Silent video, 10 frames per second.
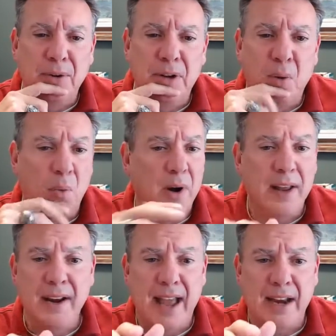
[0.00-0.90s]
And you know what? We're
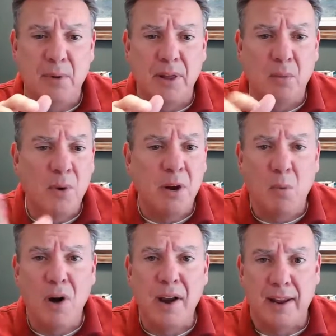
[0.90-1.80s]
inundated with it. We don't
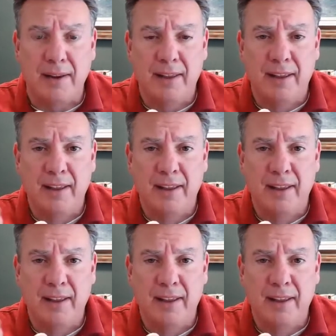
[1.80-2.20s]
want it.